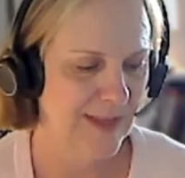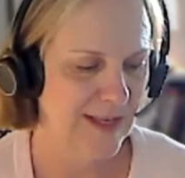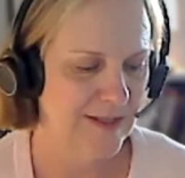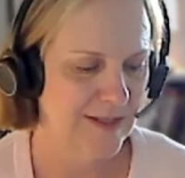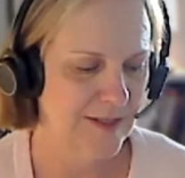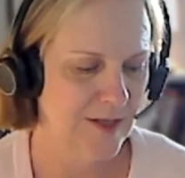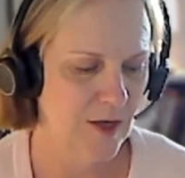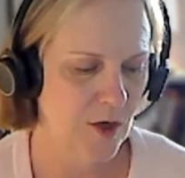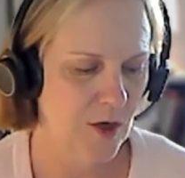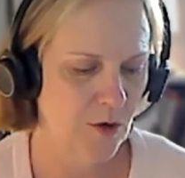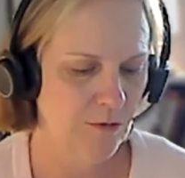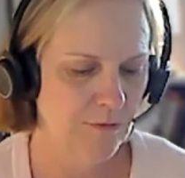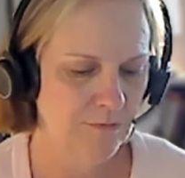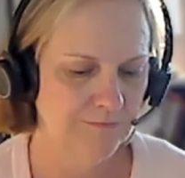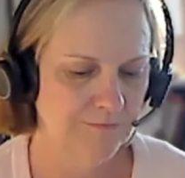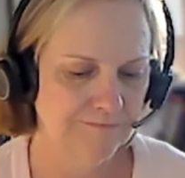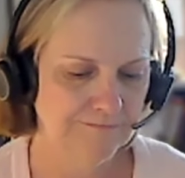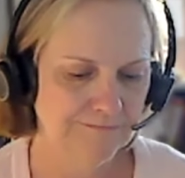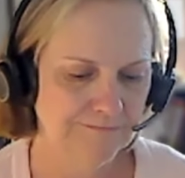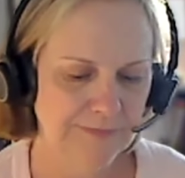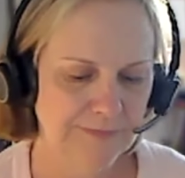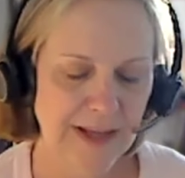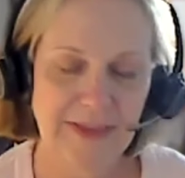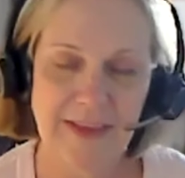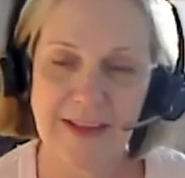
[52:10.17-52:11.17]
So
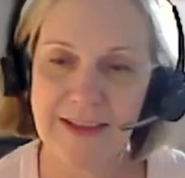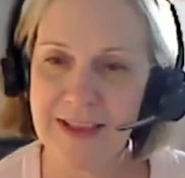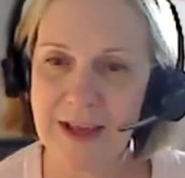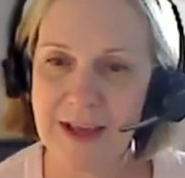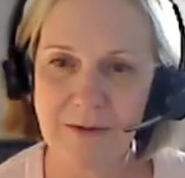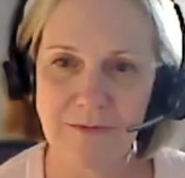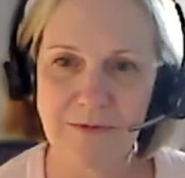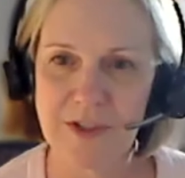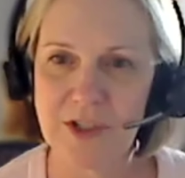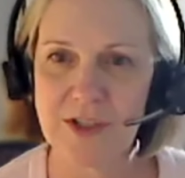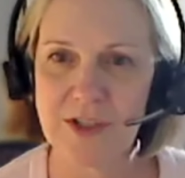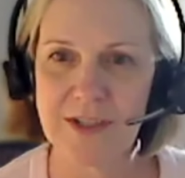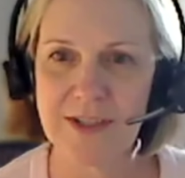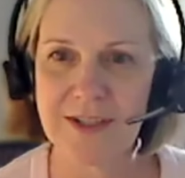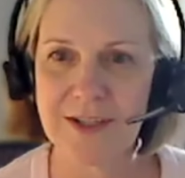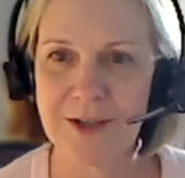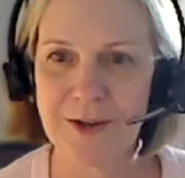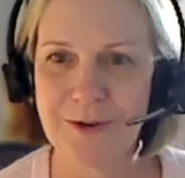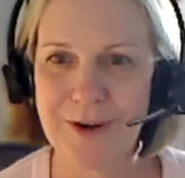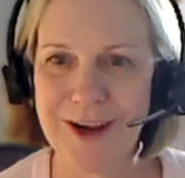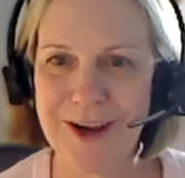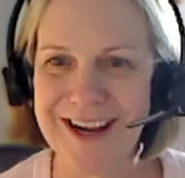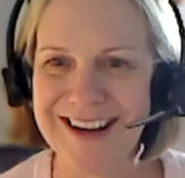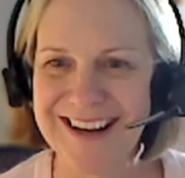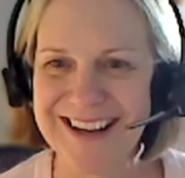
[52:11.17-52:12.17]
I think that was just a
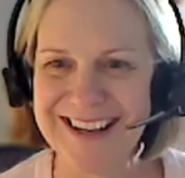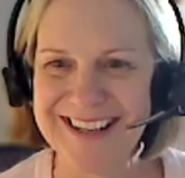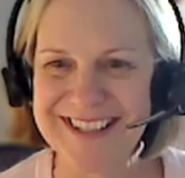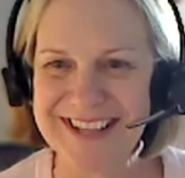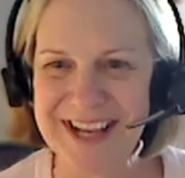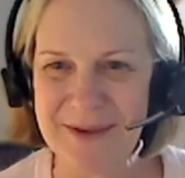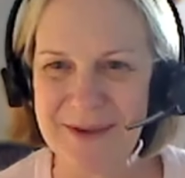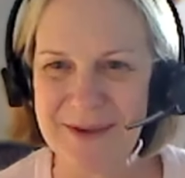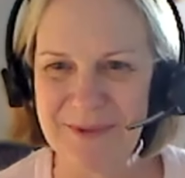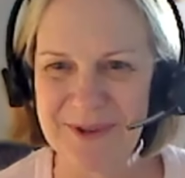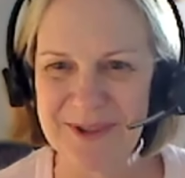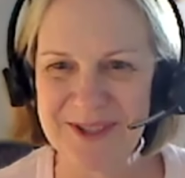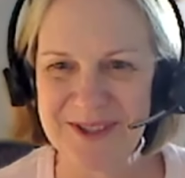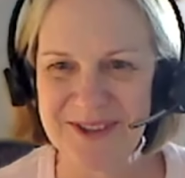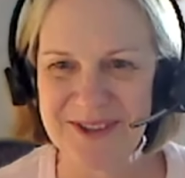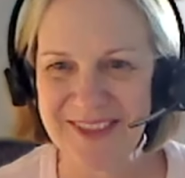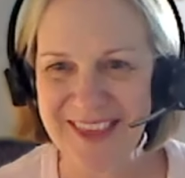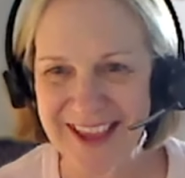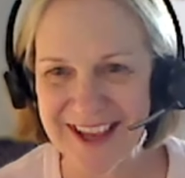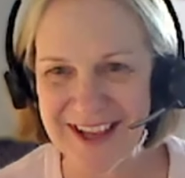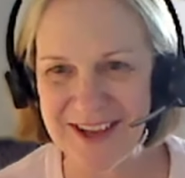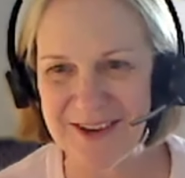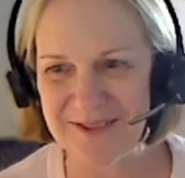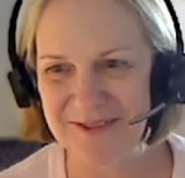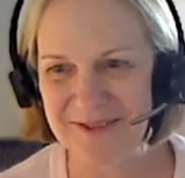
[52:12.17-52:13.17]
great example. So
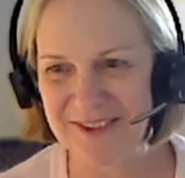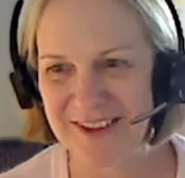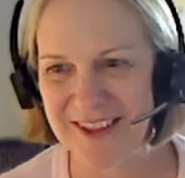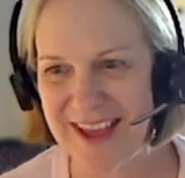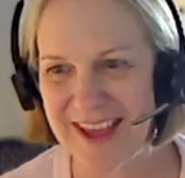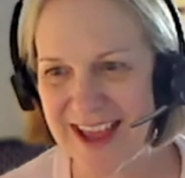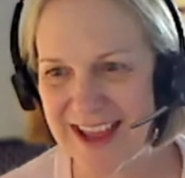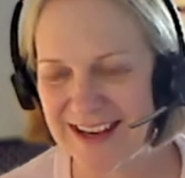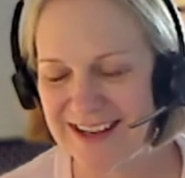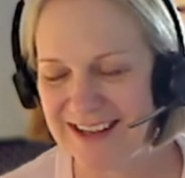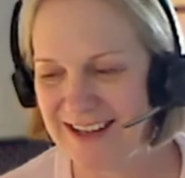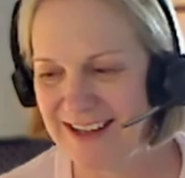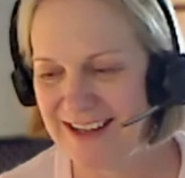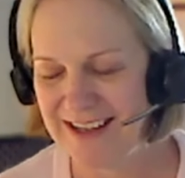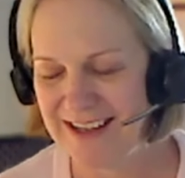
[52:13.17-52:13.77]
thank you for that.